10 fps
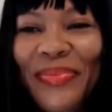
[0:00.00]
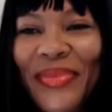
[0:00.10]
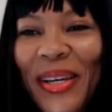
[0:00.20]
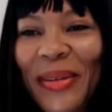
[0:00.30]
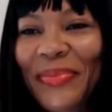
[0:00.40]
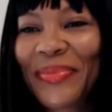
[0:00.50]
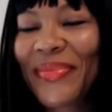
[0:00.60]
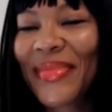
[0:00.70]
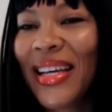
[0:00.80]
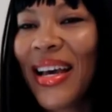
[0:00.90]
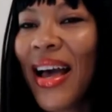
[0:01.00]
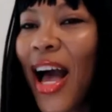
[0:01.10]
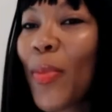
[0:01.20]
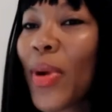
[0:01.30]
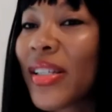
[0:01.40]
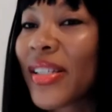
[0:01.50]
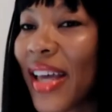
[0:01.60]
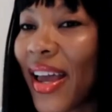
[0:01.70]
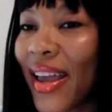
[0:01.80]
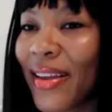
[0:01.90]
Yeah. I'm going to
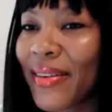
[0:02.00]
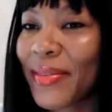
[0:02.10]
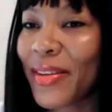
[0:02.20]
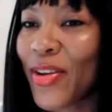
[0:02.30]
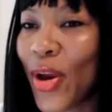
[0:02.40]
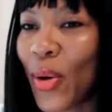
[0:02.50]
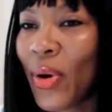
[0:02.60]
say, you know,